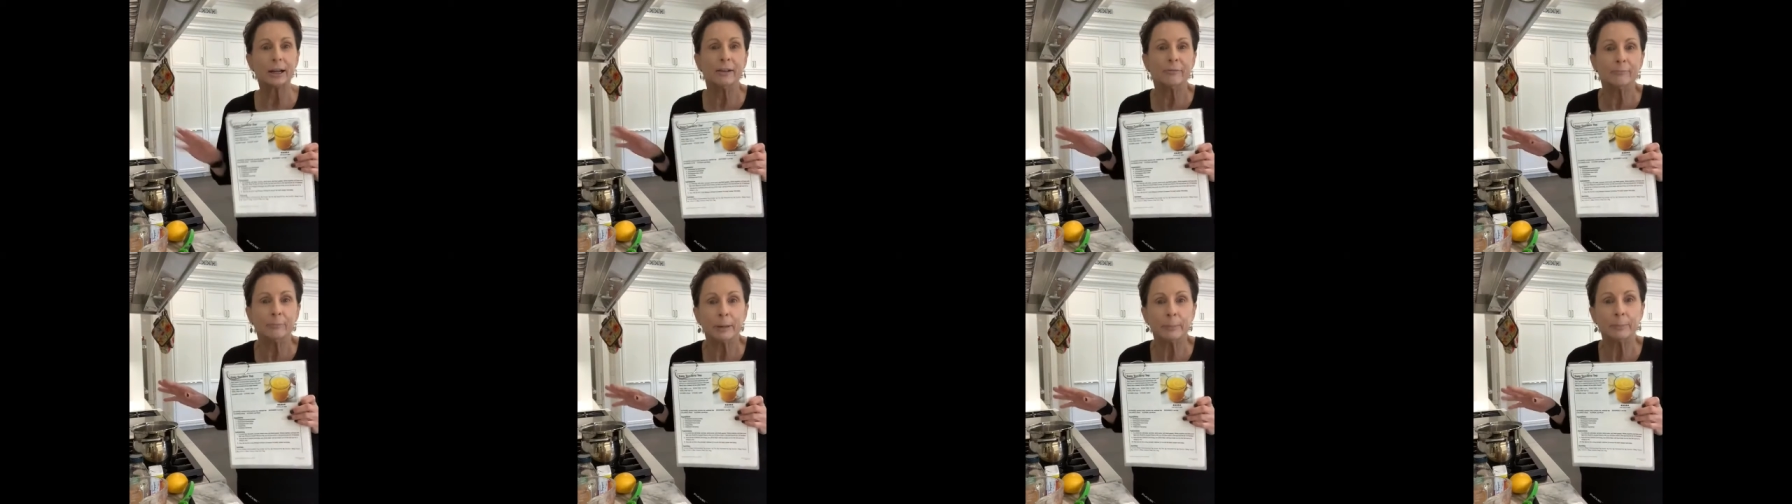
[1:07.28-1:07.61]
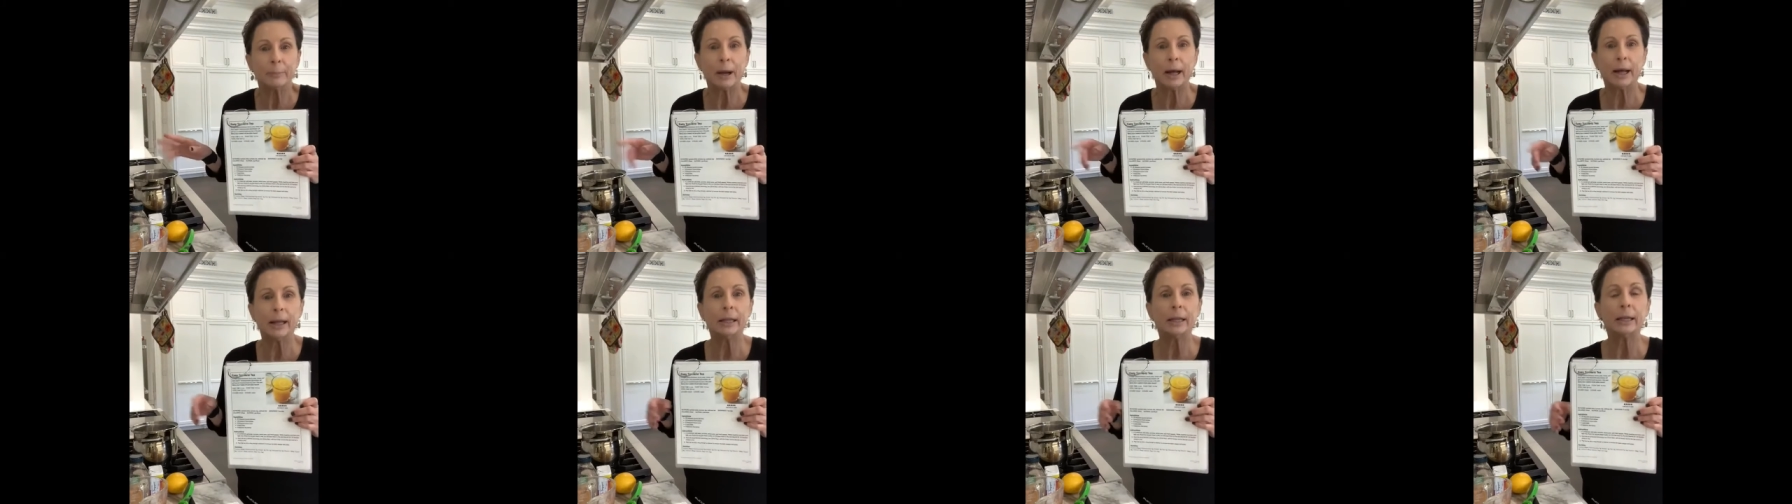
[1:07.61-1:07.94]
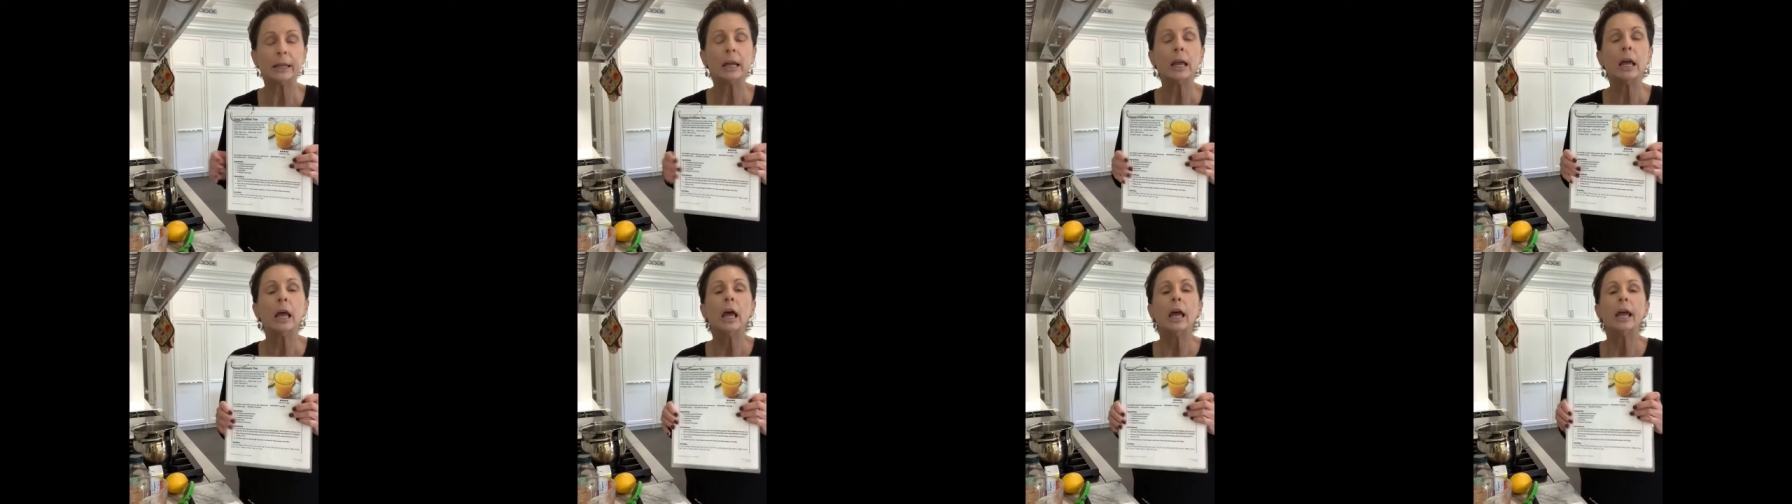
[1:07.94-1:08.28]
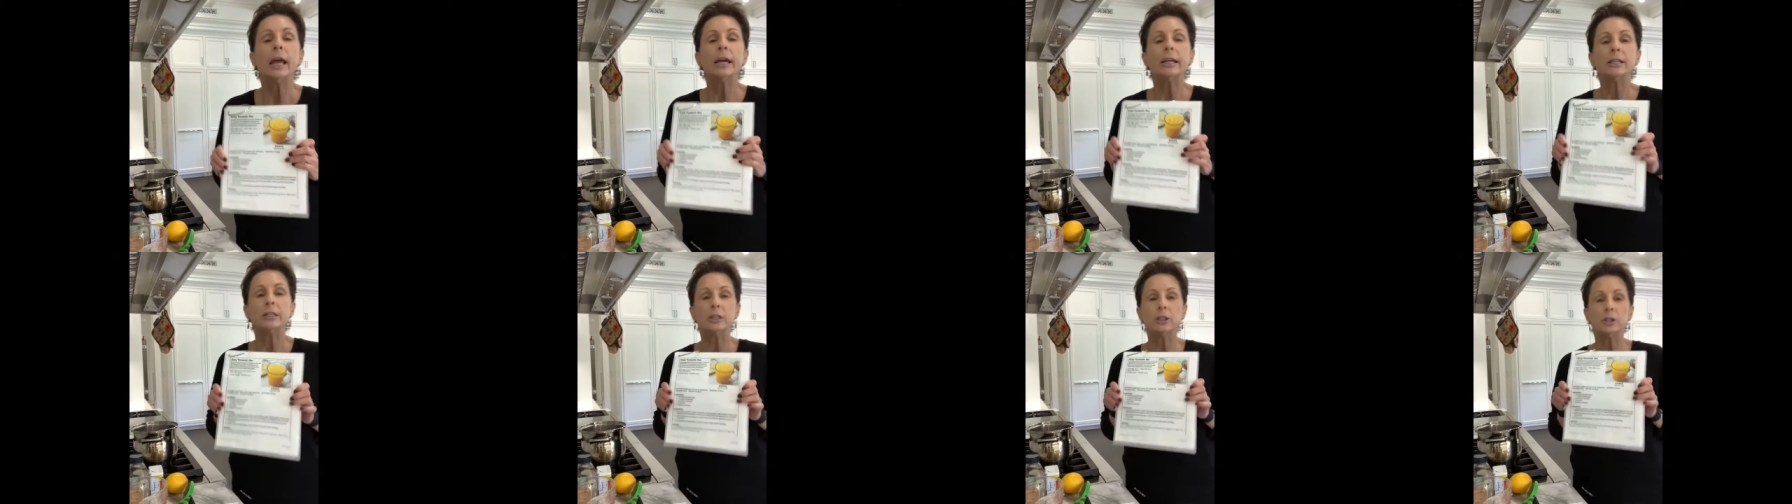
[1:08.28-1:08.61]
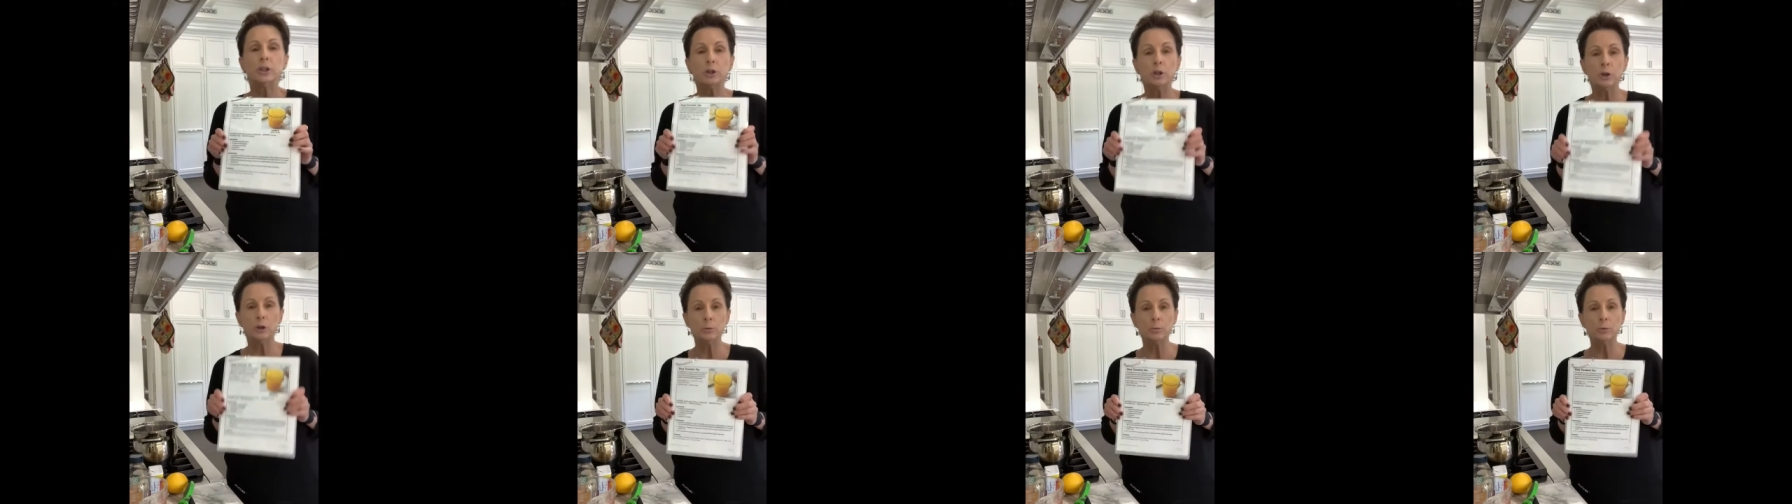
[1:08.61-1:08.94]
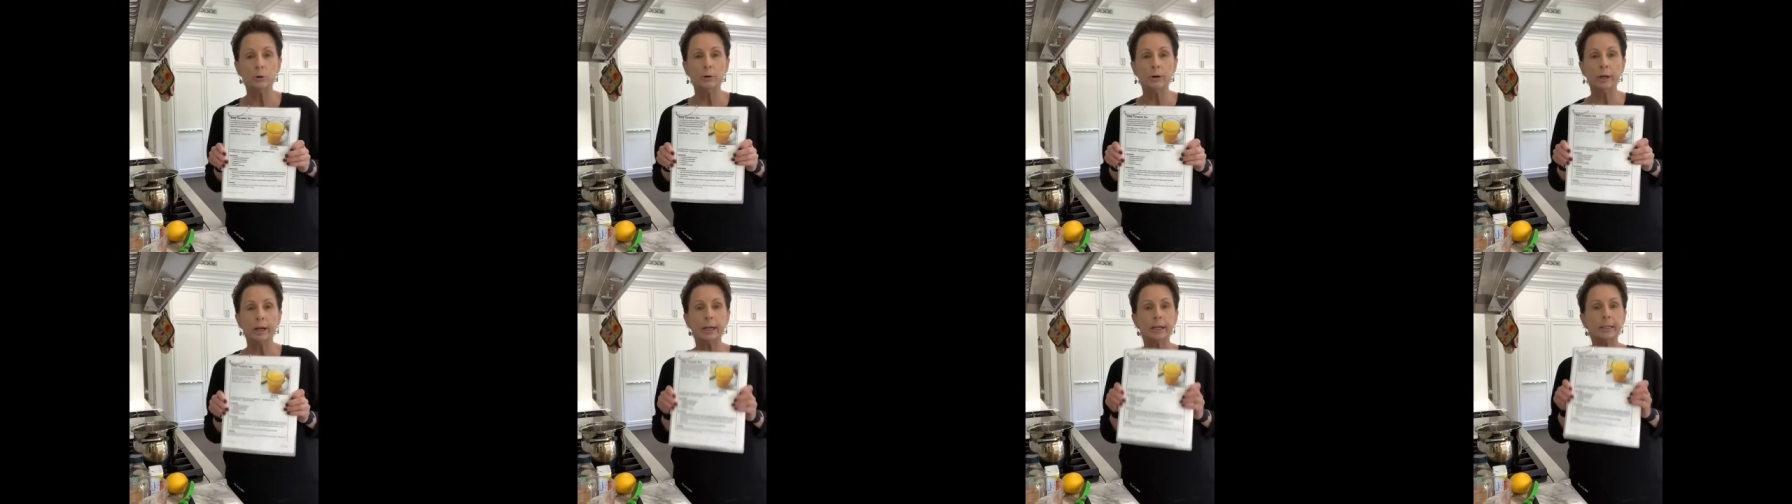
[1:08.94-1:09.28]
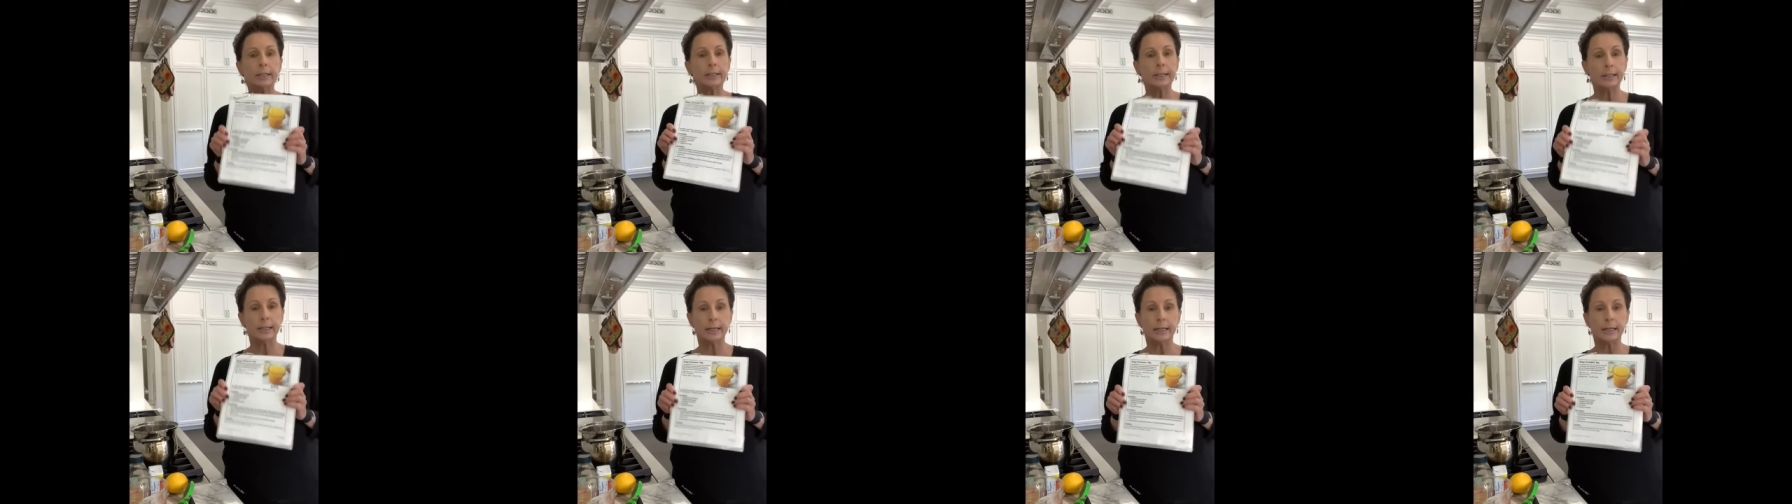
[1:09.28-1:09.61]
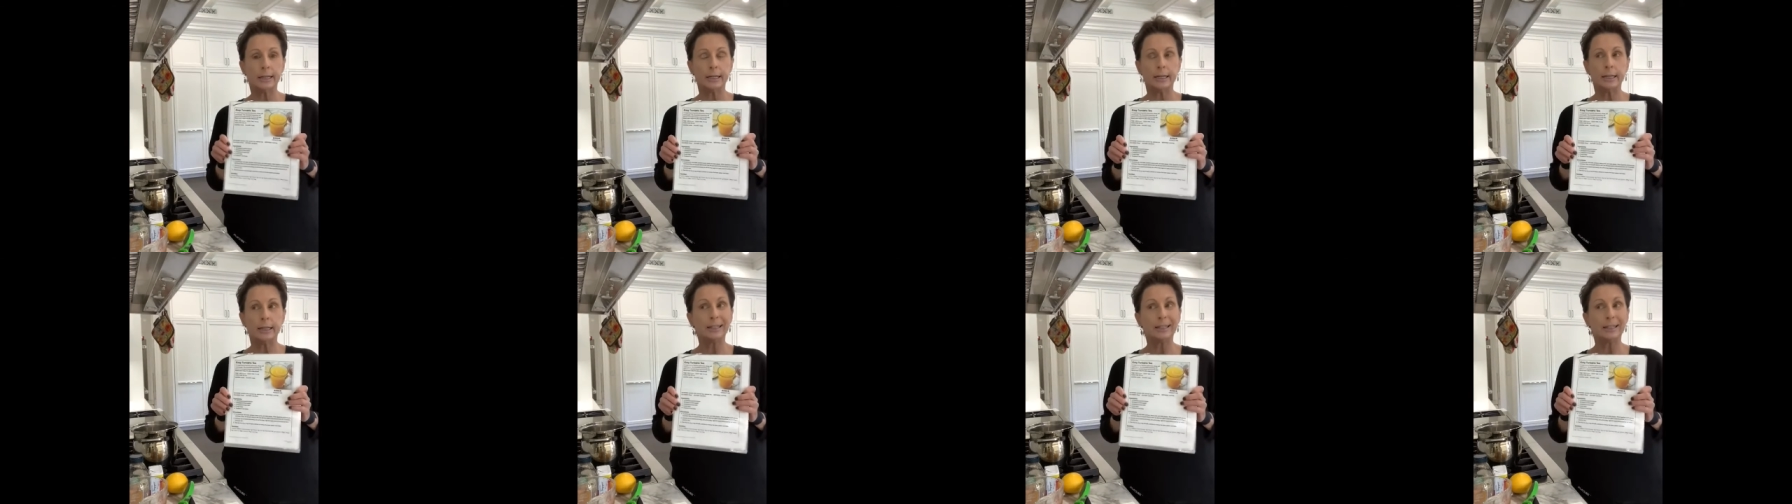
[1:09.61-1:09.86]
off my pilot. It's a turmeric tea.